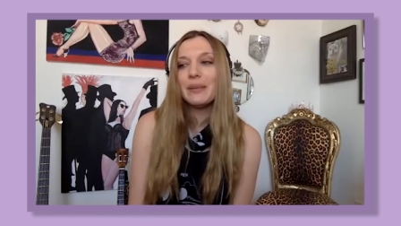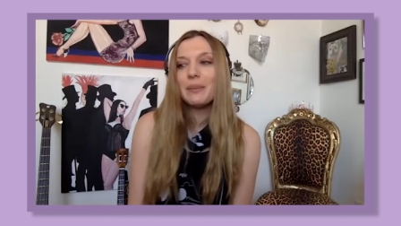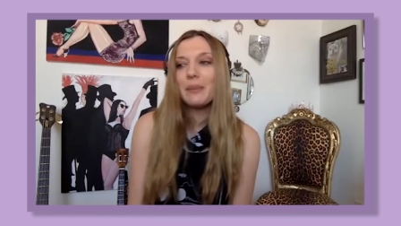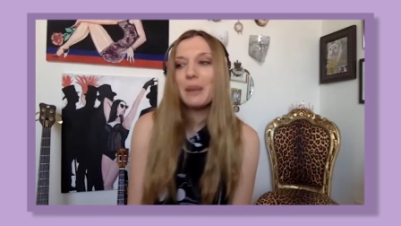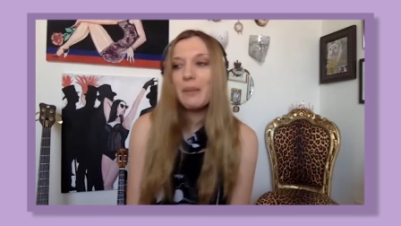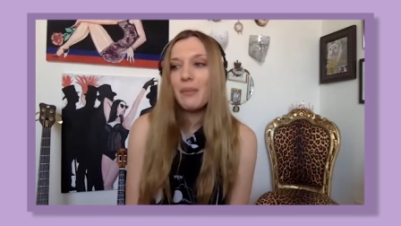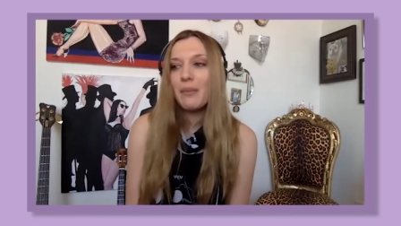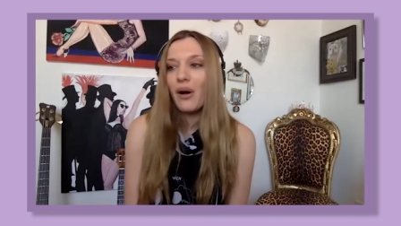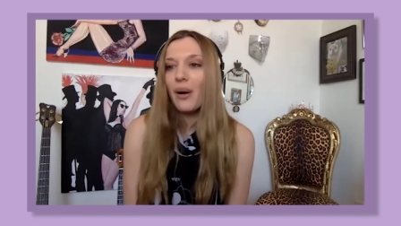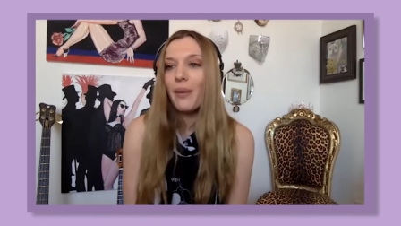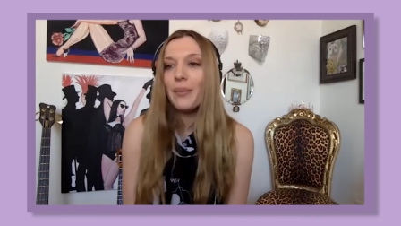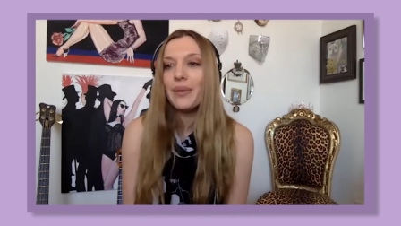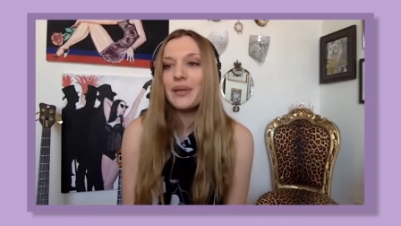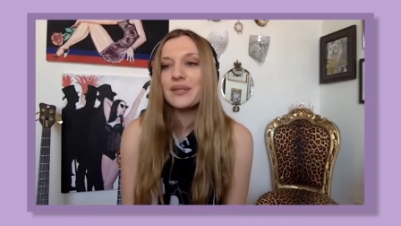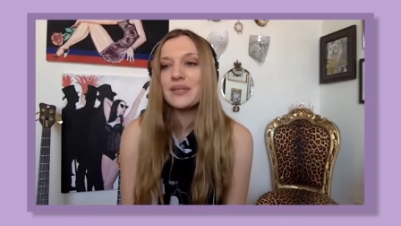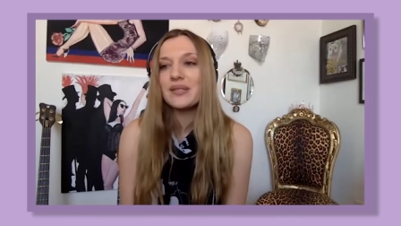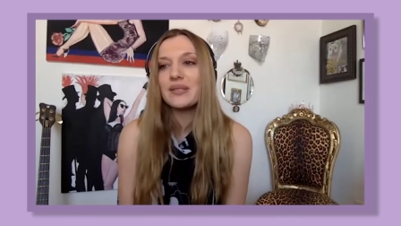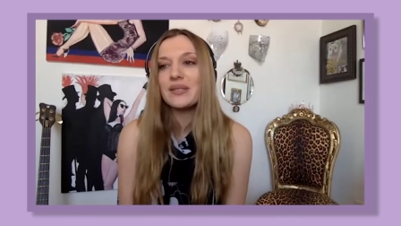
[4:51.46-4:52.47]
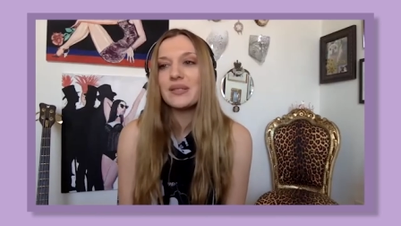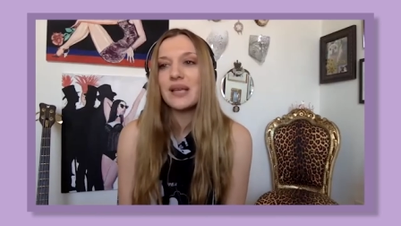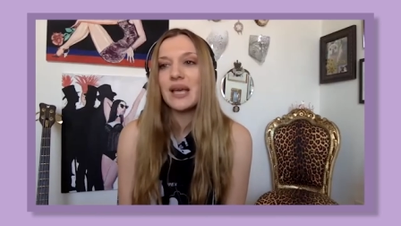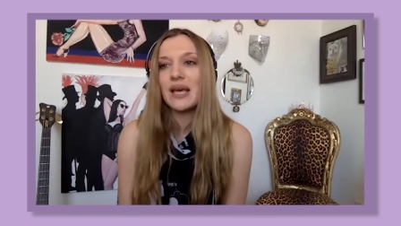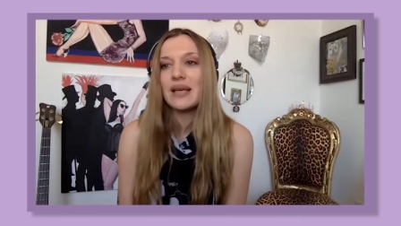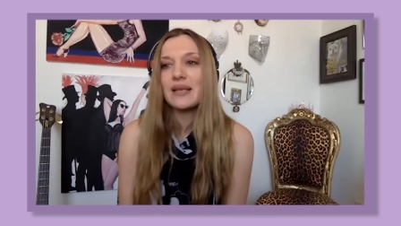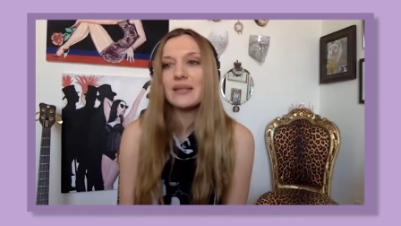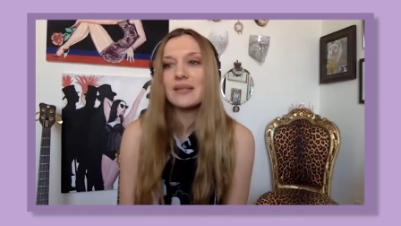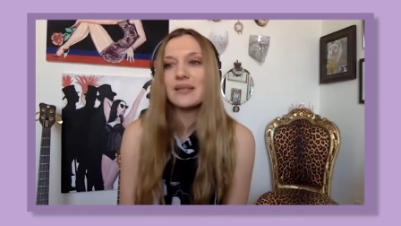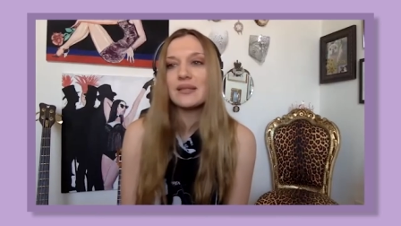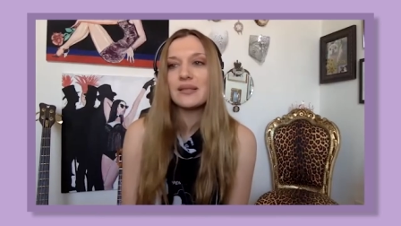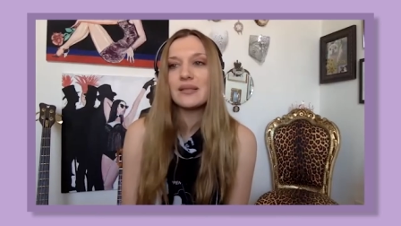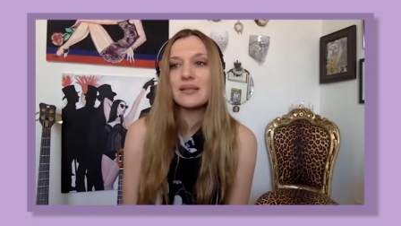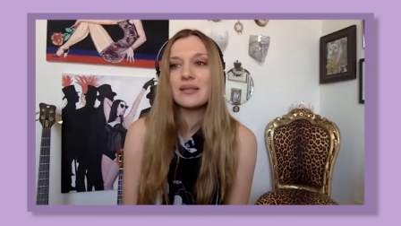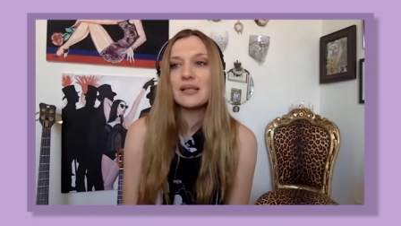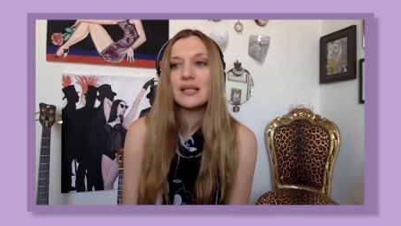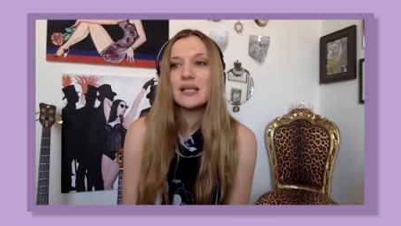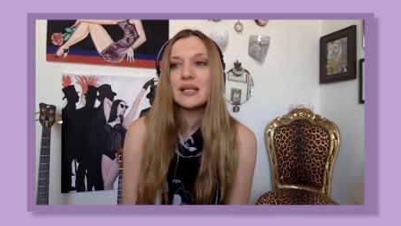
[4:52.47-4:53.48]
my mom has has
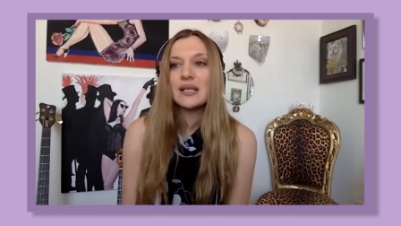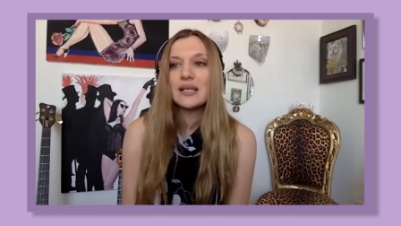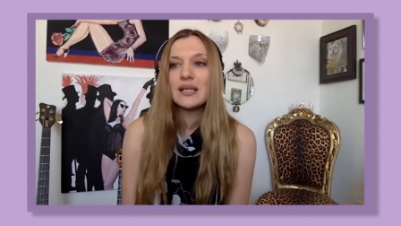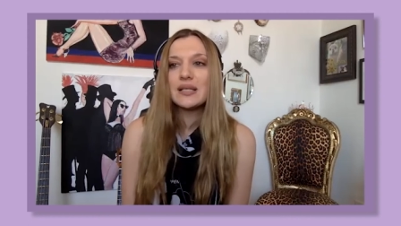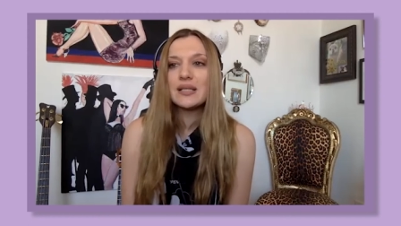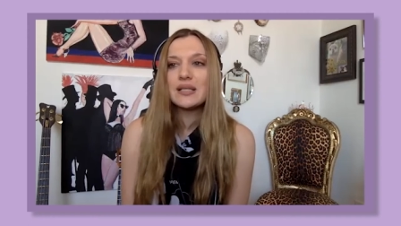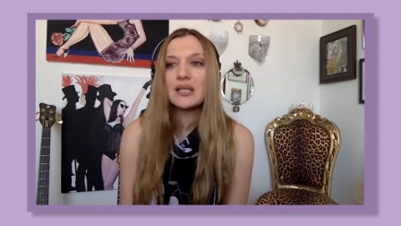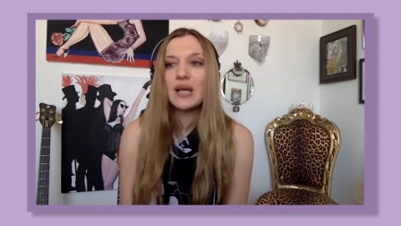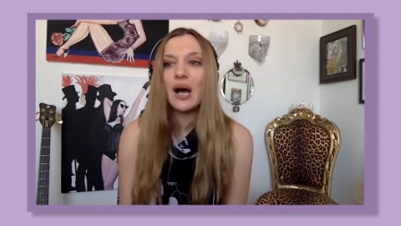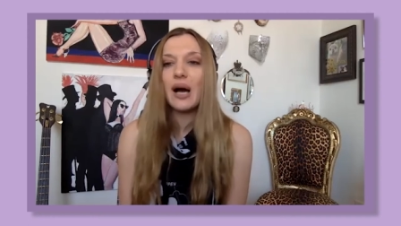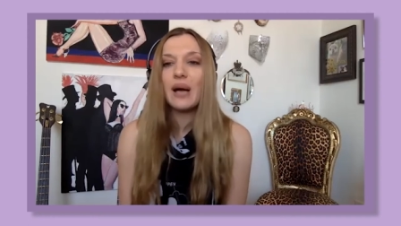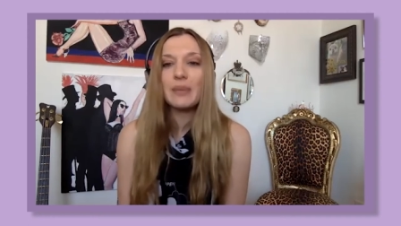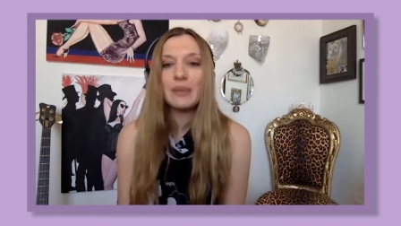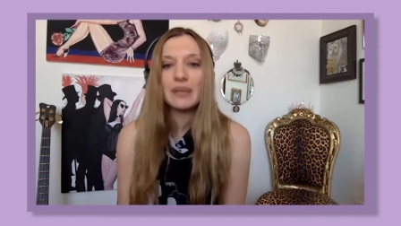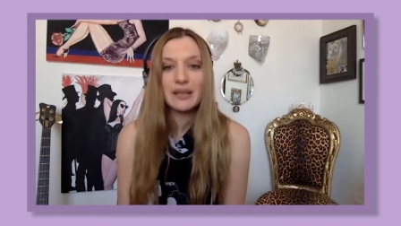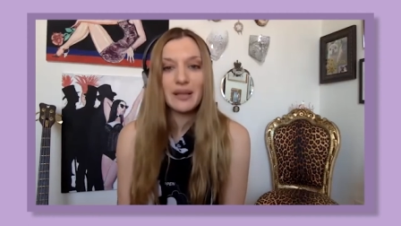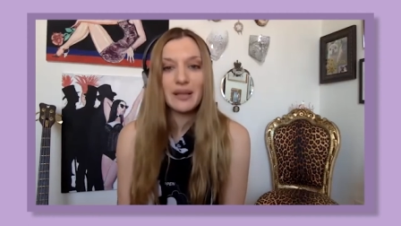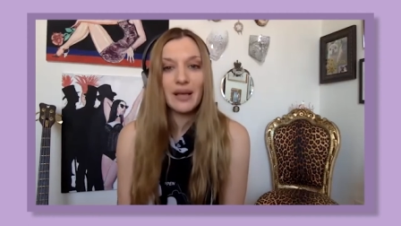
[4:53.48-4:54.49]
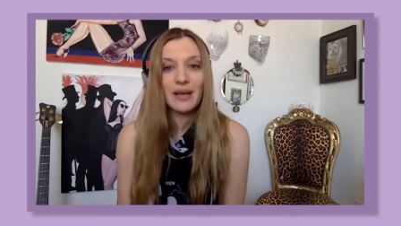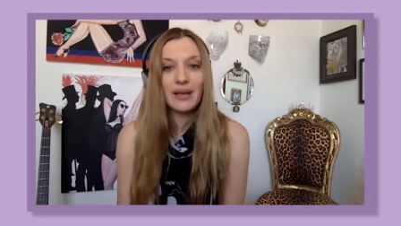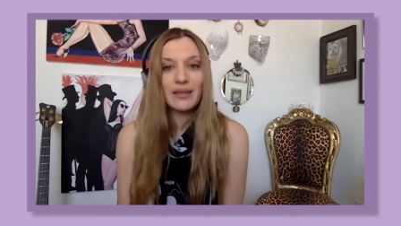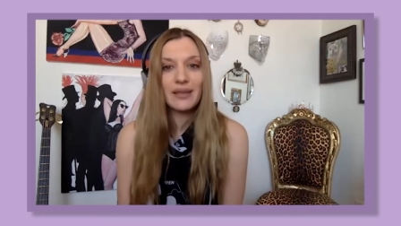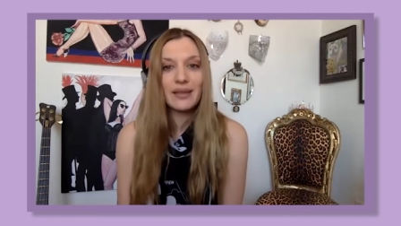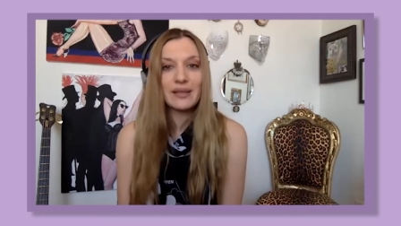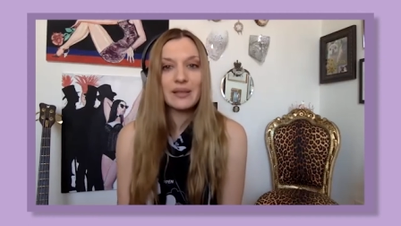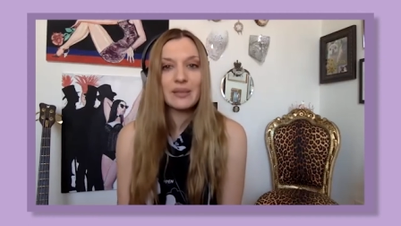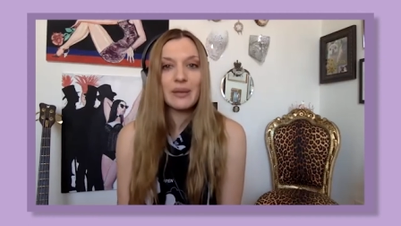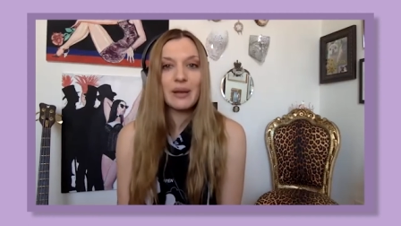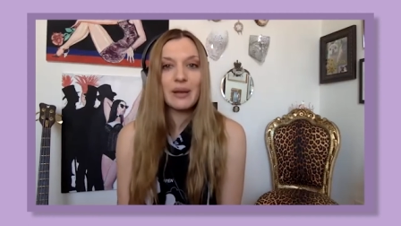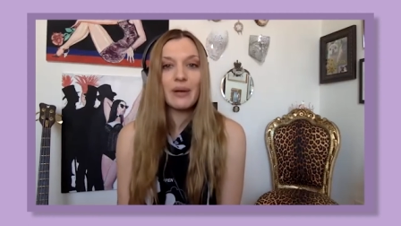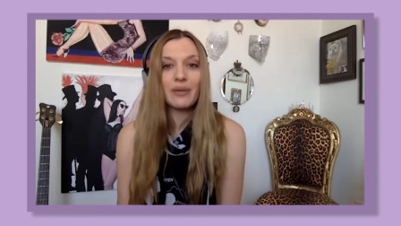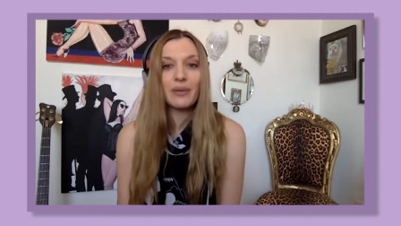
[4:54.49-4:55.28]
taught me a lot of things about